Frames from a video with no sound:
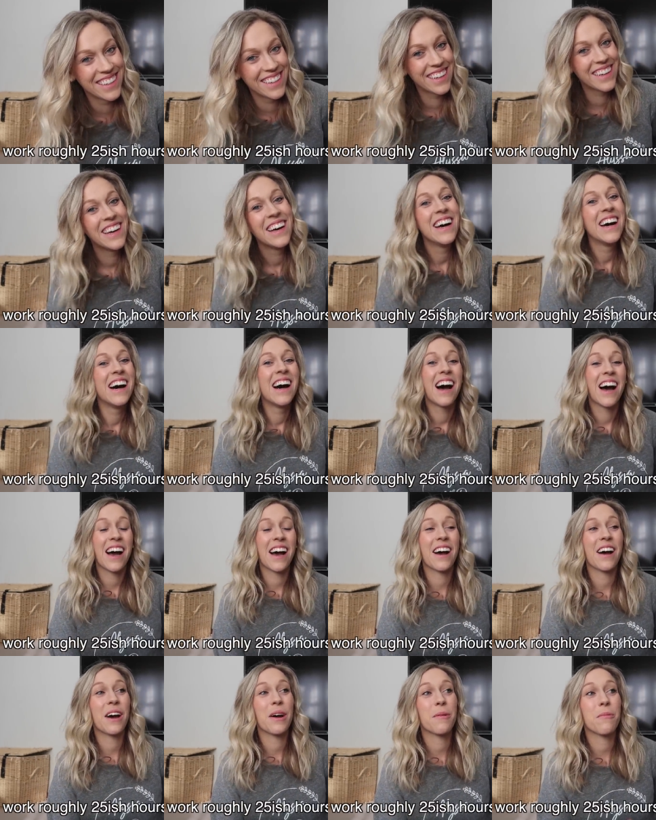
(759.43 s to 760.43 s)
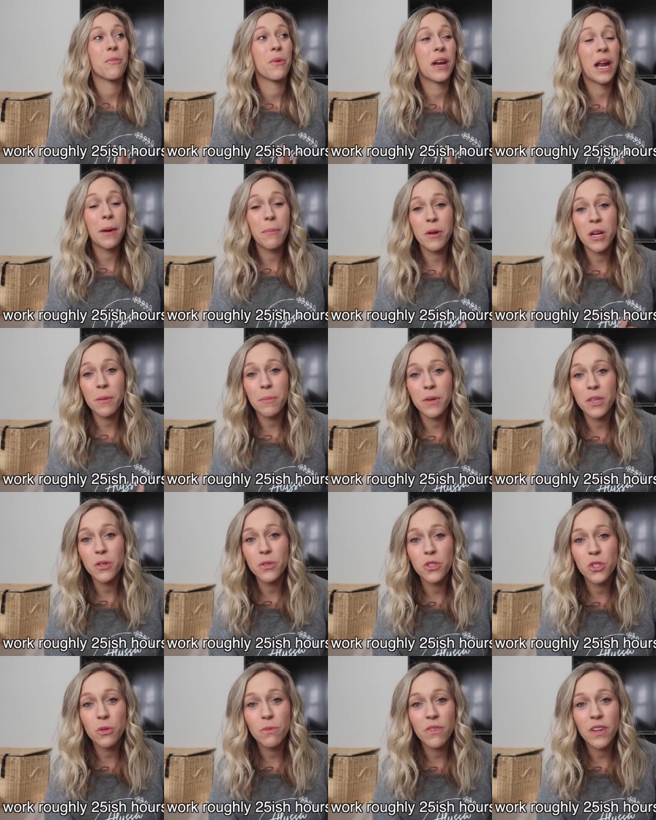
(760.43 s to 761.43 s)
uh, when I put up a
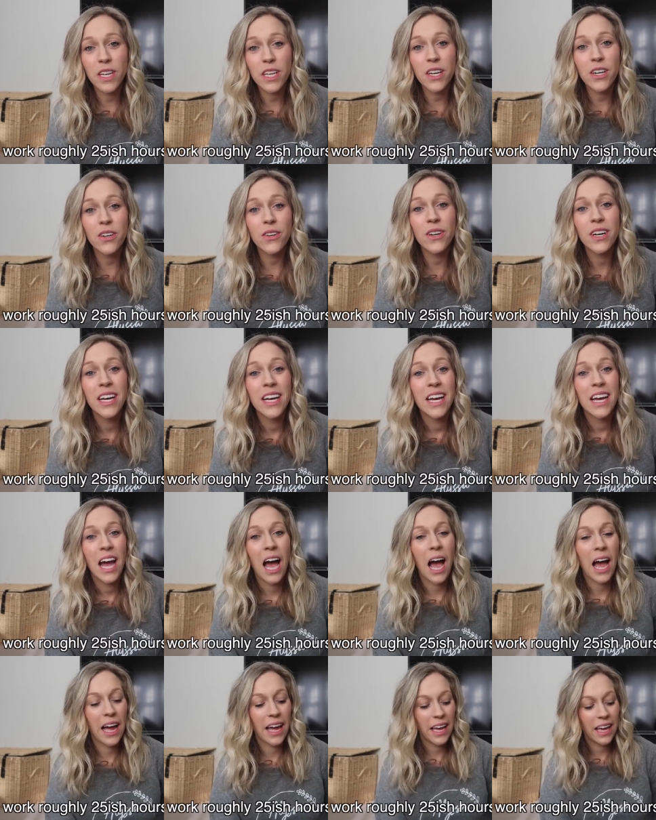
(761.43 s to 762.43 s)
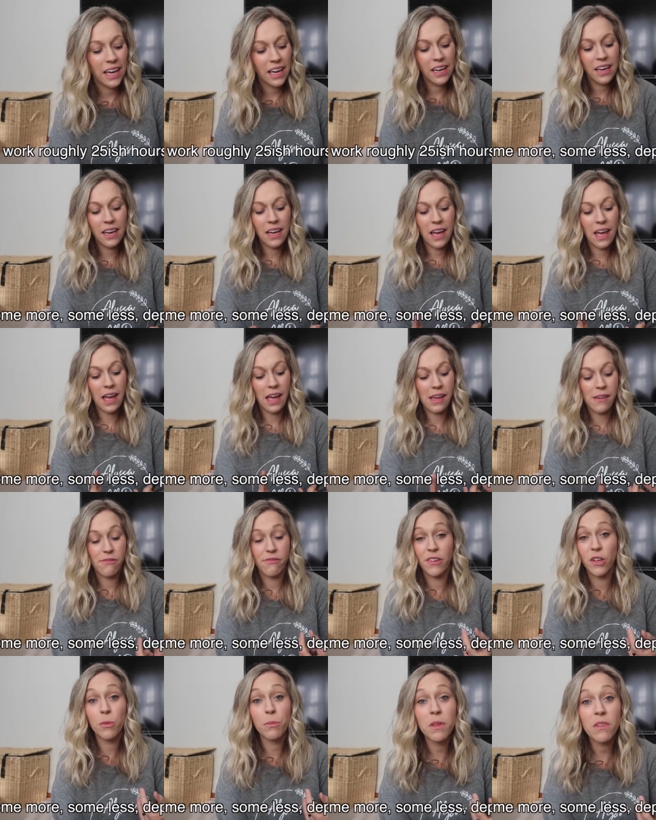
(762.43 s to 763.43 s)
YouTube video, I
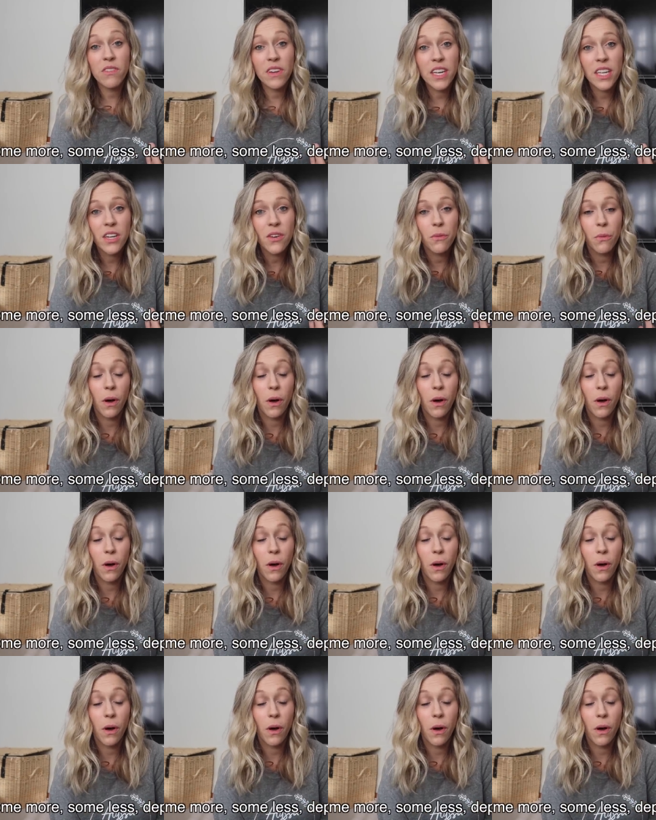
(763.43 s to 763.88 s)
film the video.